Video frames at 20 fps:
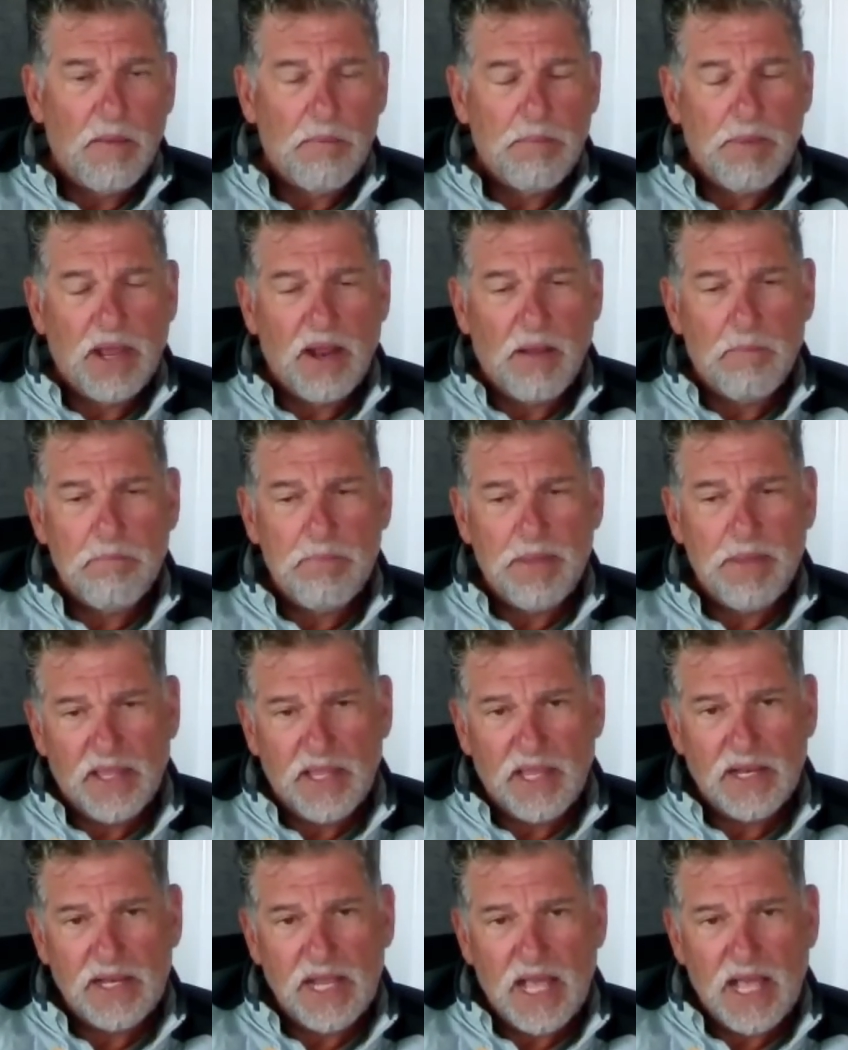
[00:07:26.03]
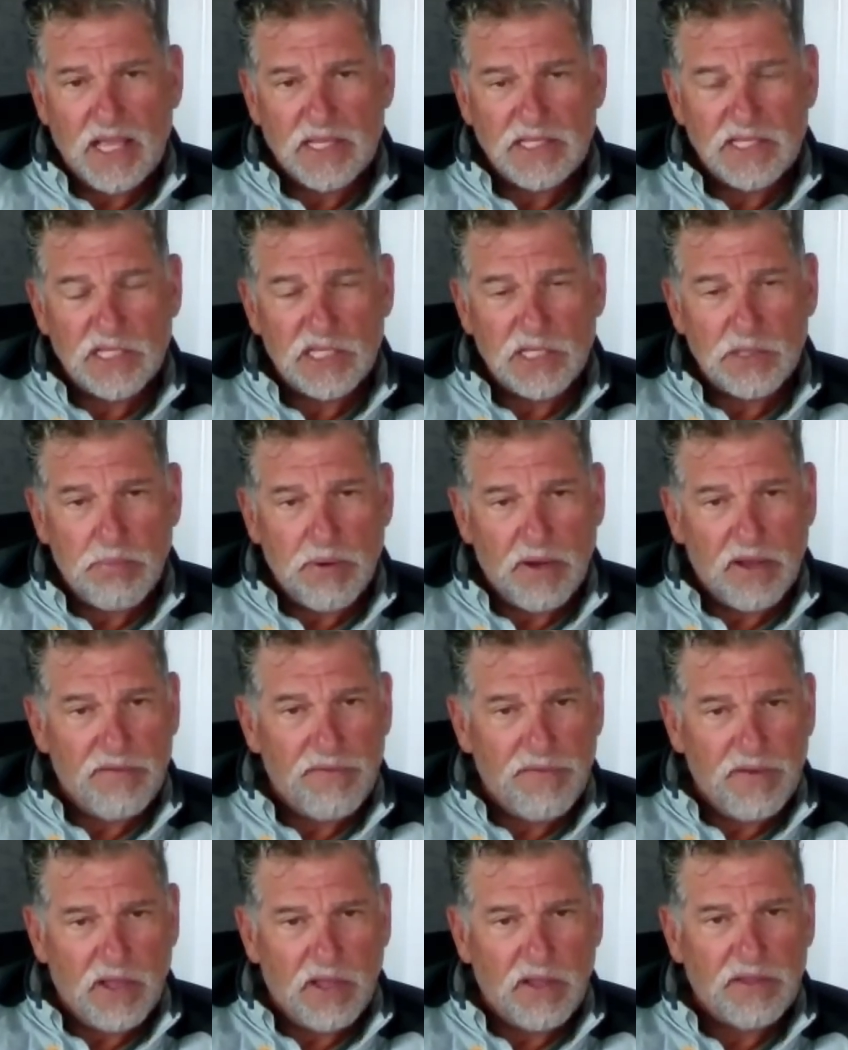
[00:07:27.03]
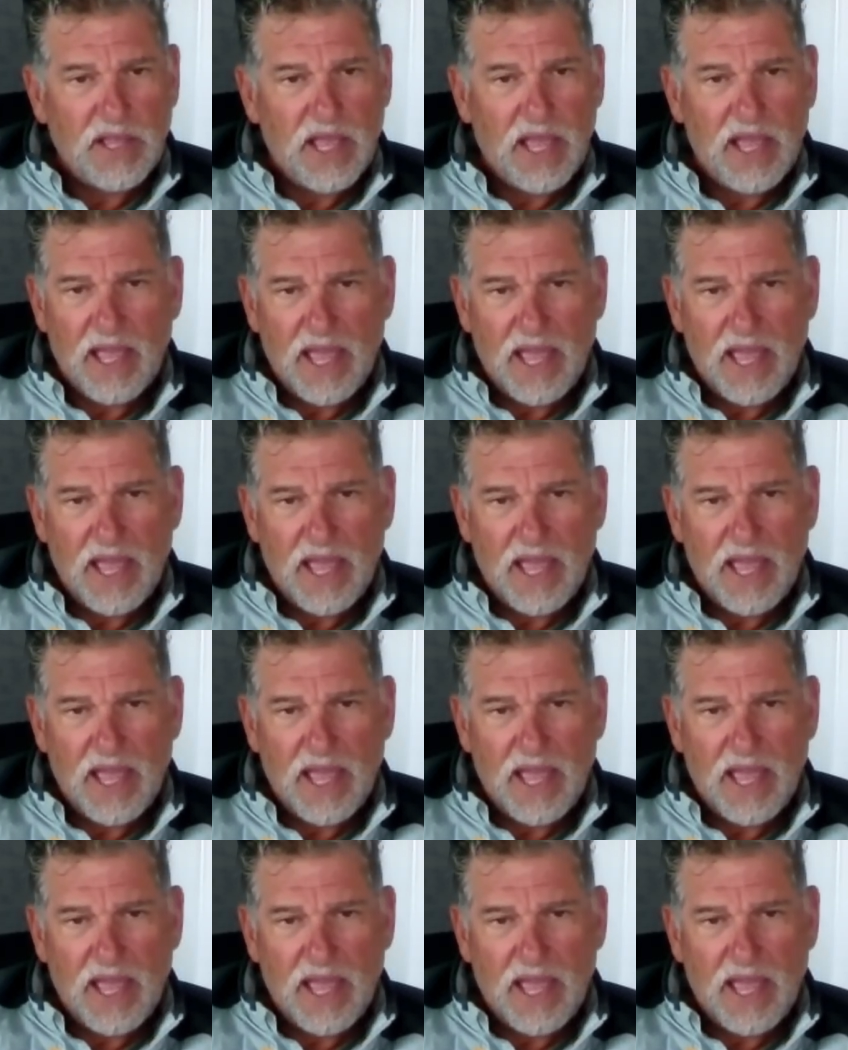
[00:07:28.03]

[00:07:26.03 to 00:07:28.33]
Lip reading: But $1 billion in Springfield